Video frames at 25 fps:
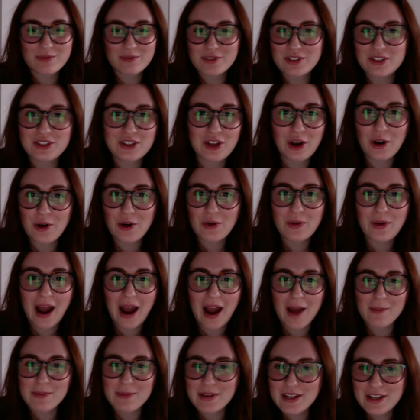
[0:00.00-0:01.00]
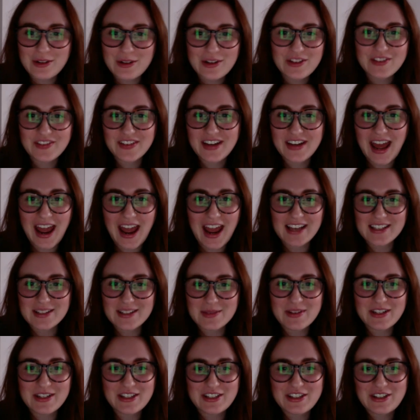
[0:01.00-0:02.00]
I'm so happy you even asked
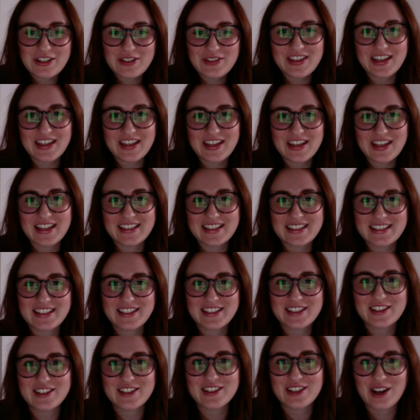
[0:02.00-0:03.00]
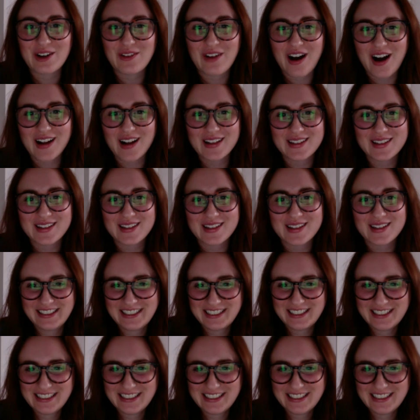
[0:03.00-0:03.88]
me to do this. This is so awesome.